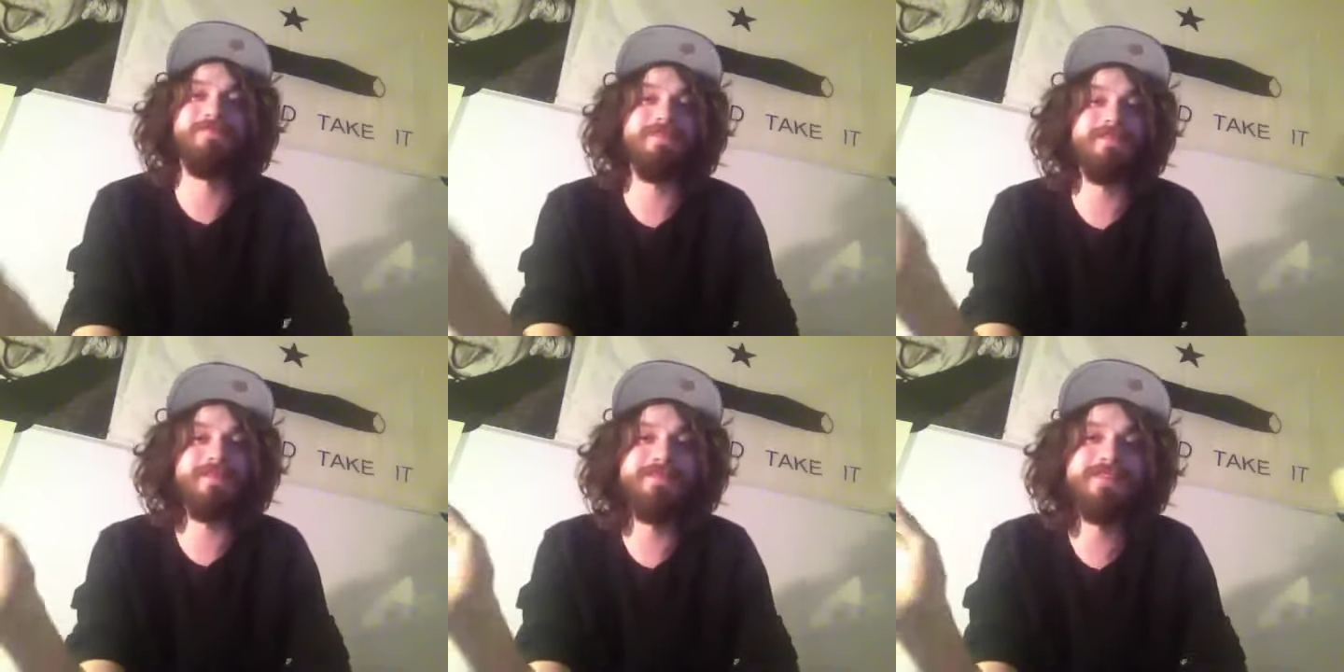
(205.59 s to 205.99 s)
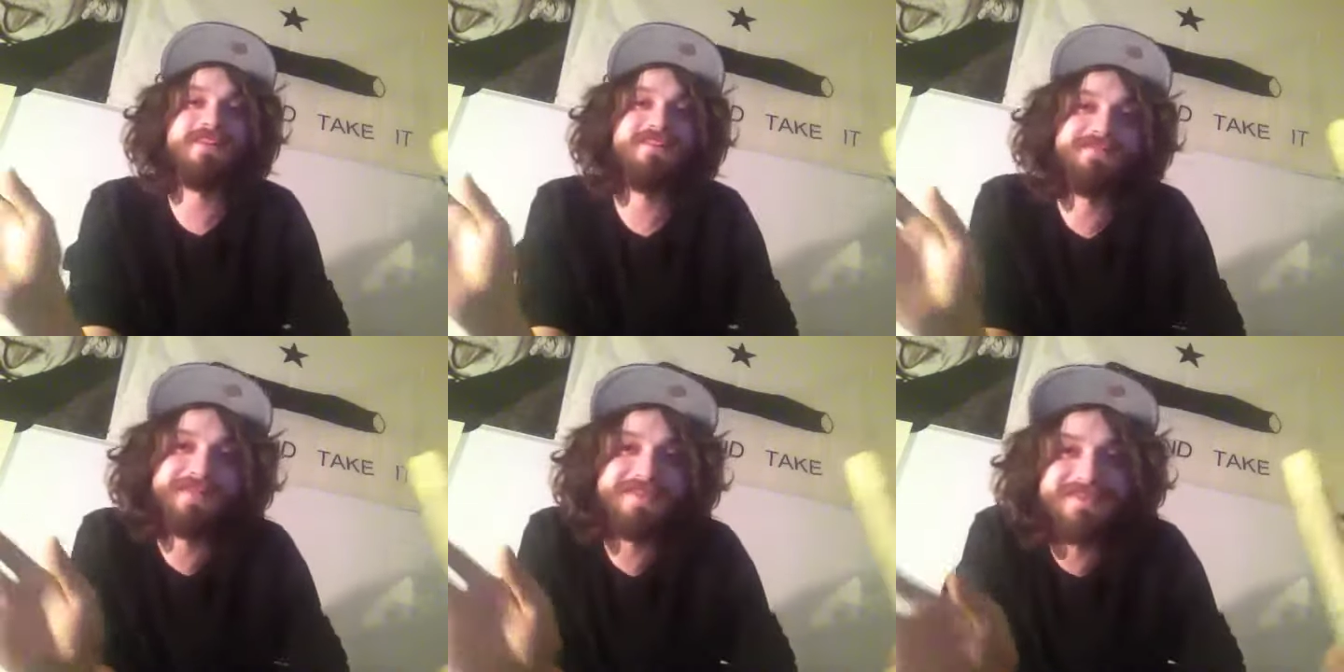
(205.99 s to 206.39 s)
love the
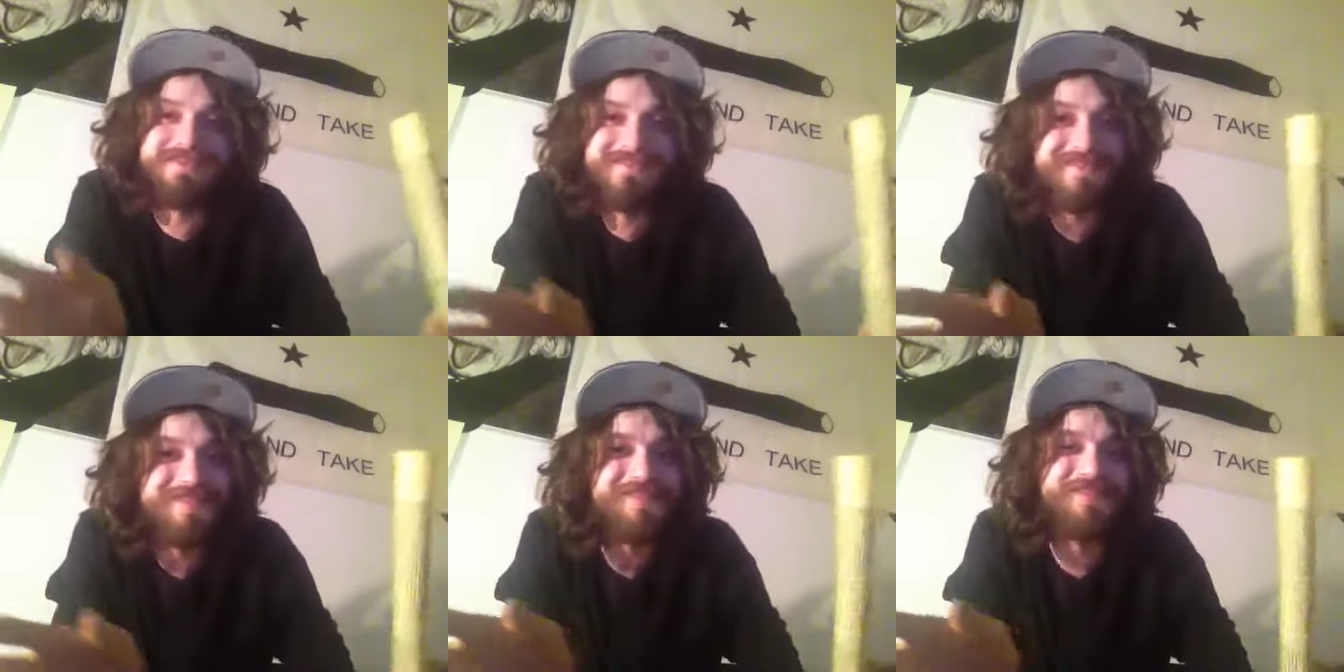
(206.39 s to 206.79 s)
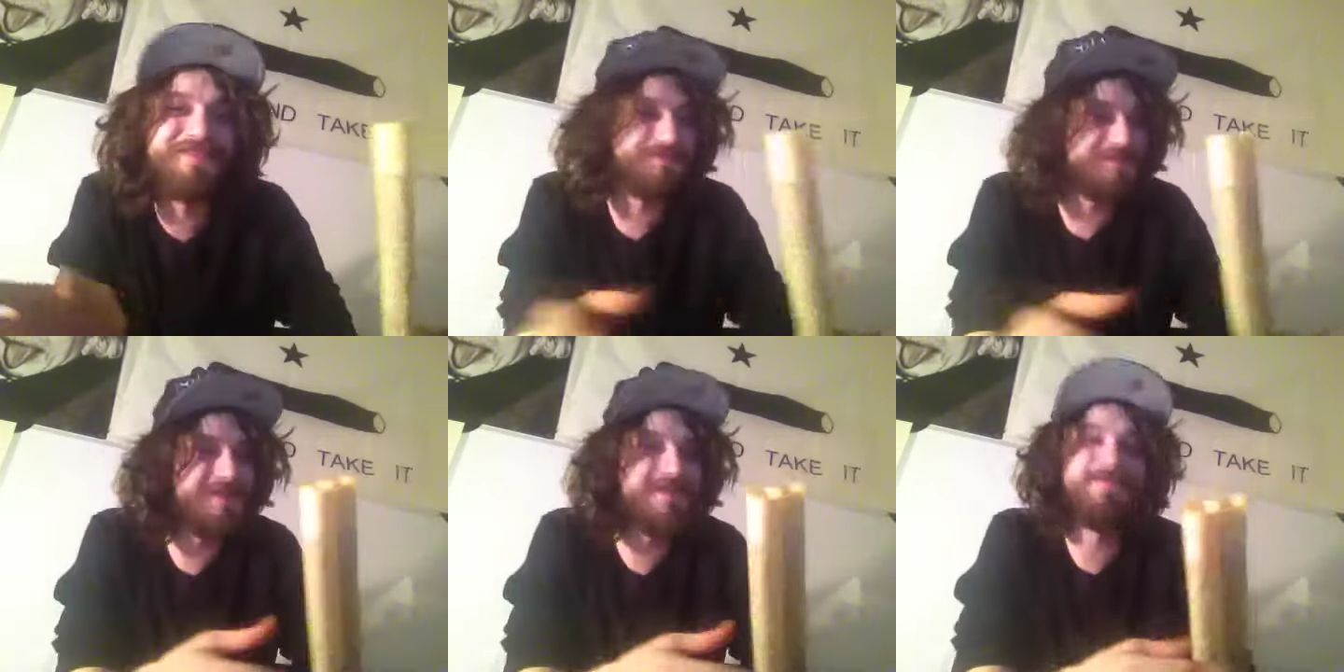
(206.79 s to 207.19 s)
government,
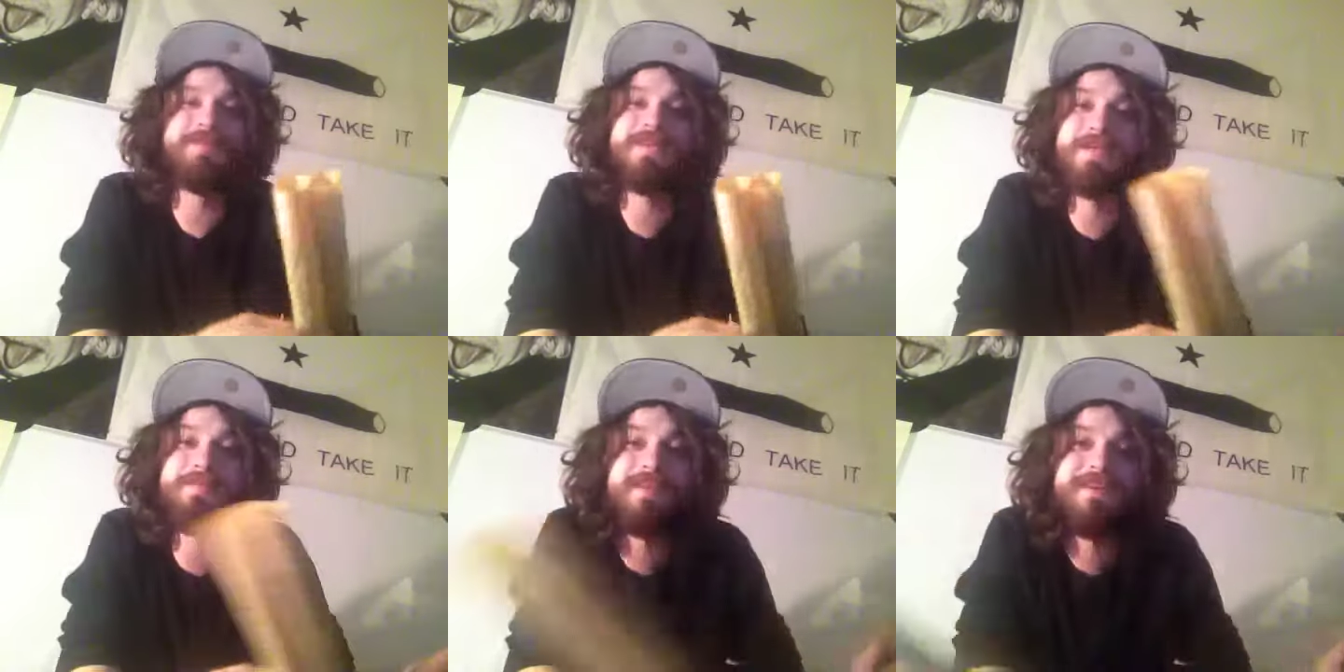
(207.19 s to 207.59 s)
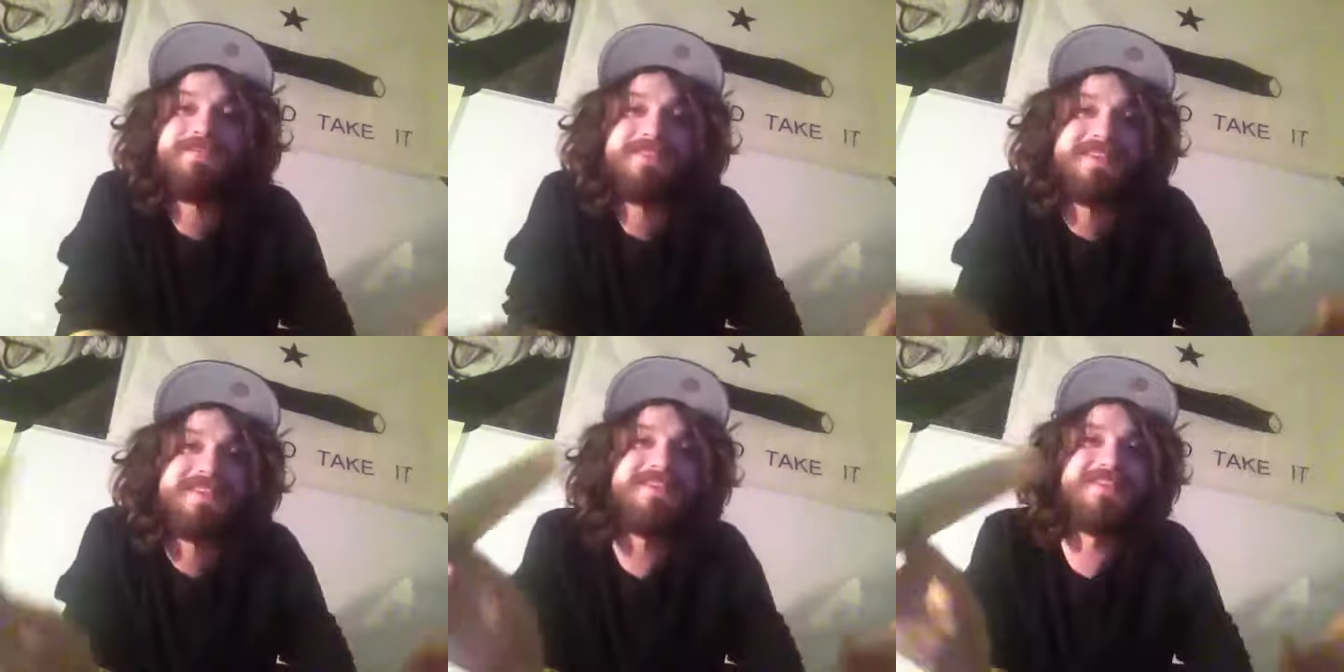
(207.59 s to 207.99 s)
keep loving it.